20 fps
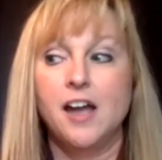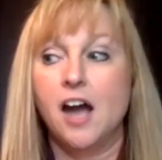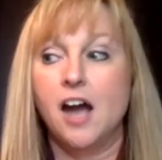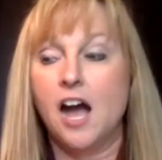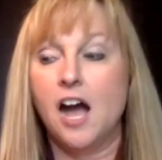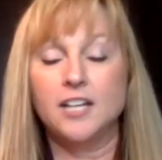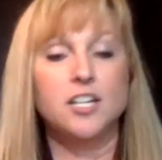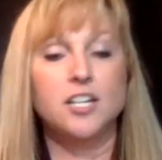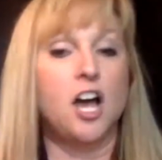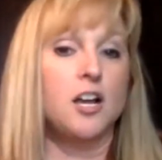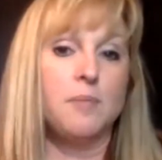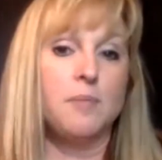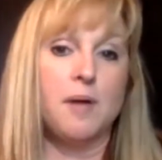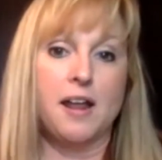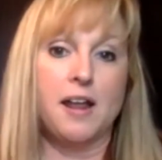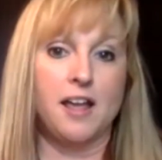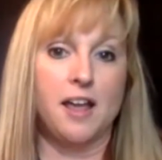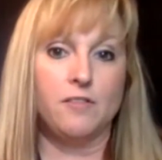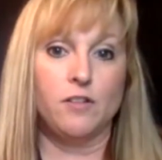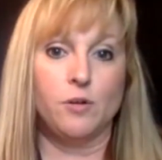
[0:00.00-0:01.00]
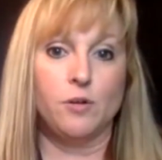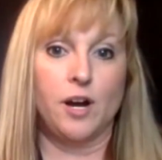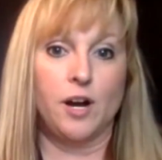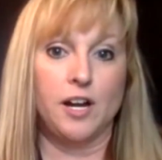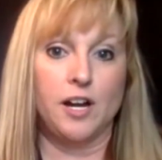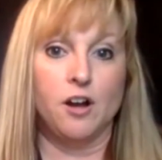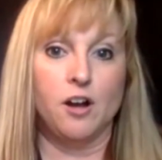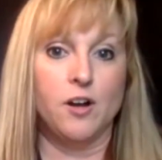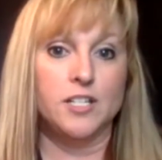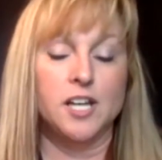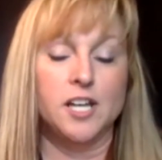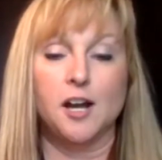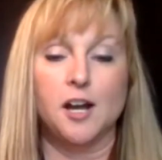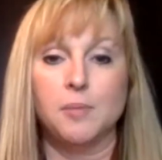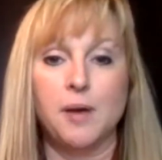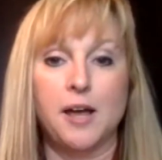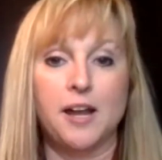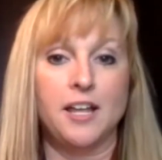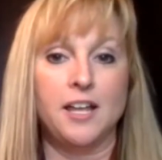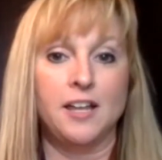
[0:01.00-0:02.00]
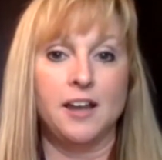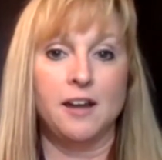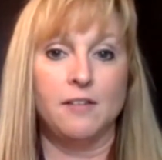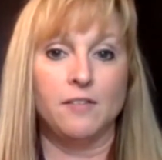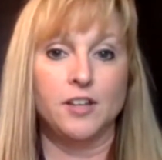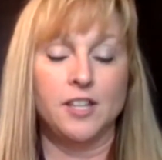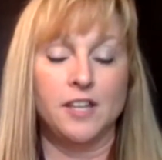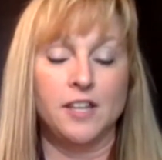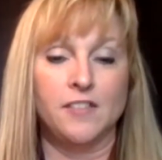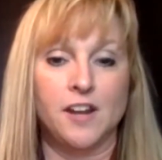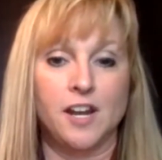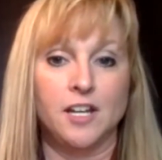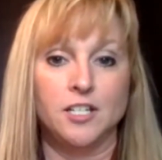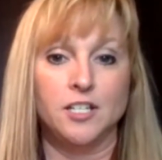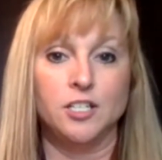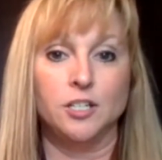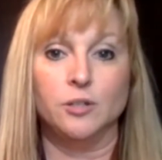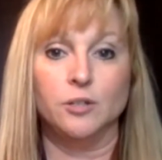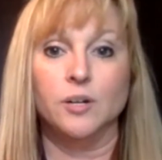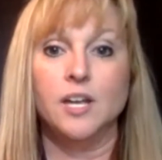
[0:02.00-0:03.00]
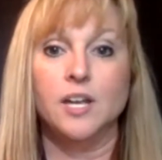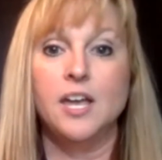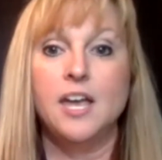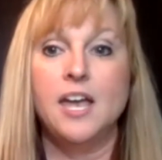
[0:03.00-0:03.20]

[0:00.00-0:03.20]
I talk about it everywhere I go. I talk about it in everything that I do.